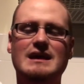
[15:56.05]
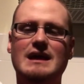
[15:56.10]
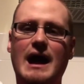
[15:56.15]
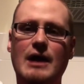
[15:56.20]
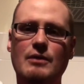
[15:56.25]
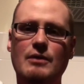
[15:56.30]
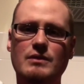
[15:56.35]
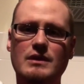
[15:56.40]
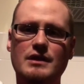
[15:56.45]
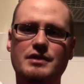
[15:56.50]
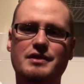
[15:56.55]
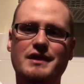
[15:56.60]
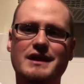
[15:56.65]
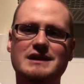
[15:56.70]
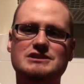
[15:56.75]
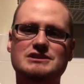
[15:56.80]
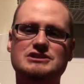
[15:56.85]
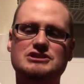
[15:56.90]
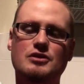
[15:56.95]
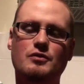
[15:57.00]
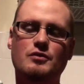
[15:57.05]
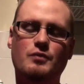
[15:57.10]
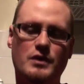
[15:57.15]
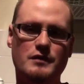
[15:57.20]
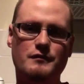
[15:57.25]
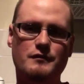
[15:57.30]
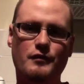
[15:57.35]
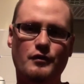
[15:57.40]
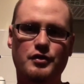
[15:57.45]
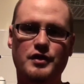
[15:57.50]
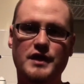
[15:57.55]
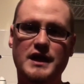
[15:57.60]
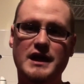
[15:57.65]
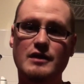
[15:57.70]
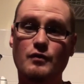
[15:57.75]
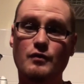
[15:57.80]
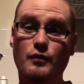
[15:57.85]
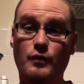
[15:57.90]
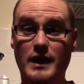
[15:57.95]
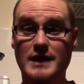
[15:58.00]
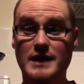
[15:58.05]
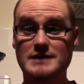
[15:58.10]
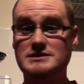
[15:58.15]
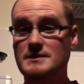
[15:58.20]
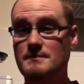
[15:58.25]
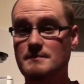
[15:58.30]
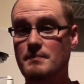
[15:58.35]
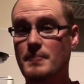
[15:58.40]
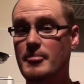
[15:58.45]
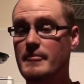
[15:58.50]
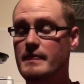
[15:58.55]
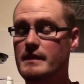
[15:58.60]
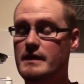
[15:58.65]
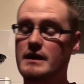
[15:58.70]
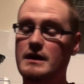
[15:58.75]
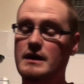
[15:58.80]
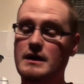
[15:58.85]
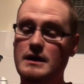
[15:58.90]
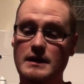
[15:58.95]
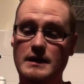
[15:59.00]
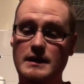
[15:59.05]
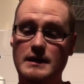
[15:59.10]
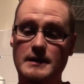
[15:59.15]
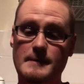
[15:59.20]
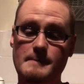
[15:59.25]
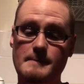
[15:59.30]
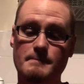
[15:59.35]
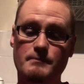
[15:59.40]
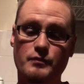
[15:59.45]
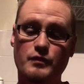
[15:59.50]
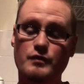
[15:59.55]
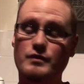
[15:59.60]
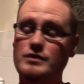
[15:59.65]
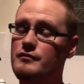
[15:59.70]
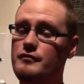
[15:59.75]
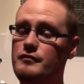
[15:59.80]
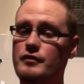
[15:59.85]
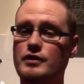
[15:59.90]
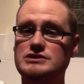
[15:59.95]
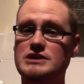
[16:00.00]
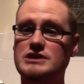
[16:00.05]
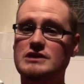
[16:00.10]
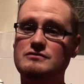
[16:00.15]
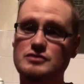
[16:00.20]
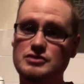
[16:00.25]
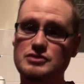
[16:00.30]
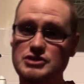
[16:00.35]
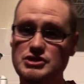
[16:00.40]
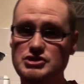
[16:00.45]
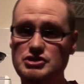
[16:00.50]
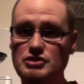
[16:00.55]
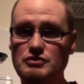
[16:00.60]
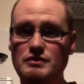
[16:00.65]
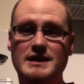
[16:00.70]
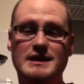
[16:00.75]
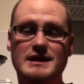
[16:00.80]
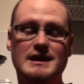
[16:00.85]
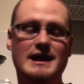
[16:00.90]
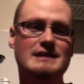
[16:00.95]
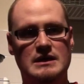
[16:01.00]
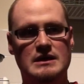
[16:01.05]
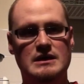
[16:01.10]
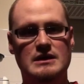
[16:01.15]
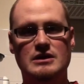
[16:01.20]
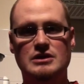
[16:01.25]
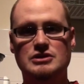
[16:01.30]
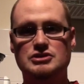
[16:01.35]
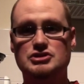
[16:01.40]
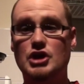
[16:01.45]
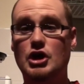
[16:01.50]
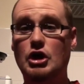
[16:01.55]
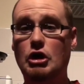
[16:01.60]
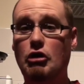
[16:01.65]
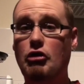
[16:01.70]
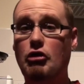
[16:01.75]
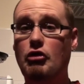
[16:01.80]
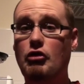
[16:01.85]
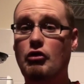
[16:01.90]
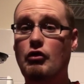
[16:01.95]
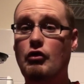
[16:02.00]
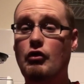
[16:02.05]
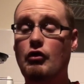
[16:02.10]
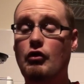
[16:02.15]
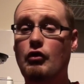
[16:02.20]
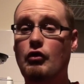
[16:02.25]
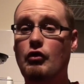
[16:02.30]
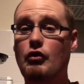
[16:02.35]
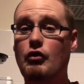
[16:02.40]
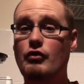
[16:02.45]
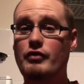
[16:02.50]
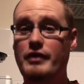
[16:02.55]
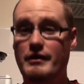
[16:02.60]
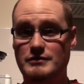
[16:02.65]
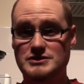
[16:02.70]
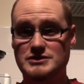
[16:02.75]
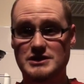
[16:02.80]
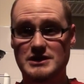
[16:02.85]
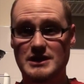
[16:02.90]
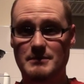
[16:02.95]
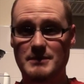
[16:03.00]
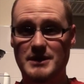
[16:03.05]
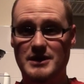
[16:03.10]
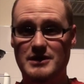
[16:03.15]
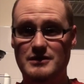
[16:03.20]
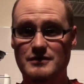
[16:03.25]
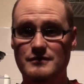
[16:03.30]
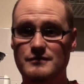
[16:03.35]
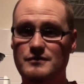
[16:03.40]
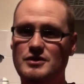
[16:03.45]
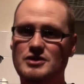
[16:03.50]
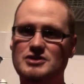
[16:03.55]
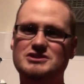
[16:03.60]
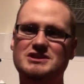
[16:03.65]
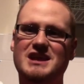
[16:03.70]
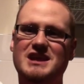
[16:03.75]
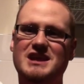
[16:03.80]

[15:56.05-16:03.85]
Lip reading: I really think it's a wonderful thing what the voice actress is doing. And so, that was the American version,